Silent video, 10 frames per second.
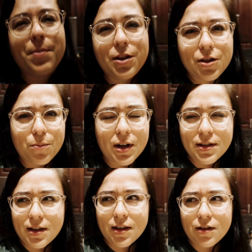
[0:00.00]
I mention
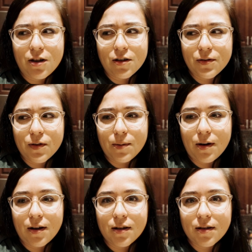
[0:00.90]
Brad's taking the dogs for a
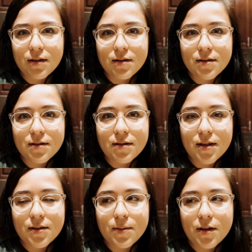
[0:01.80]
walk? Because
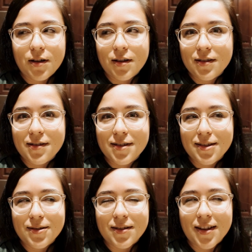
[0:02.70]
that's where he is,
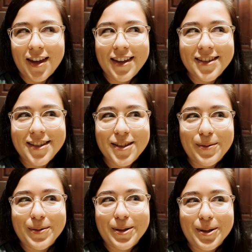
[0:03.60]
just in case
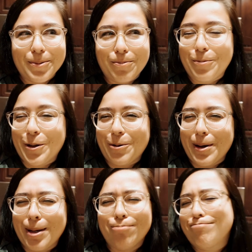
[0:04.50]
you were wondering.